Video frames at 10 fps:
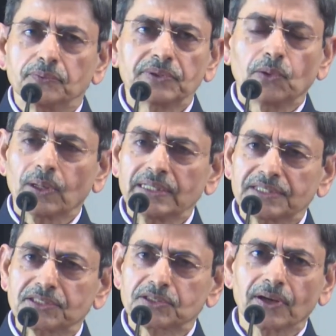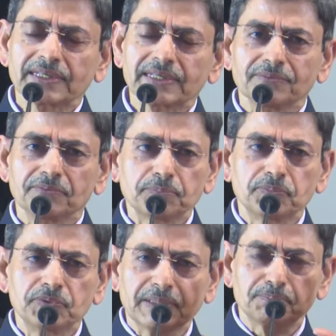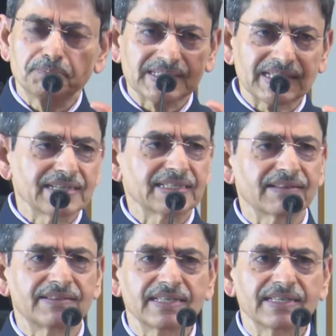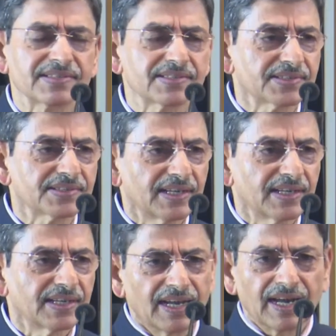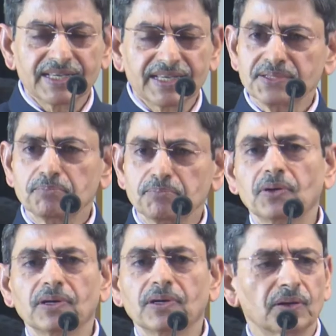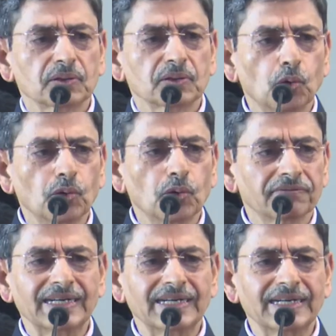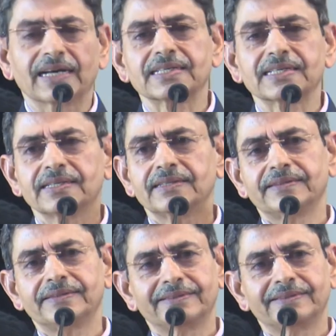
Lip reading: we have presented this as a book on code of conduct.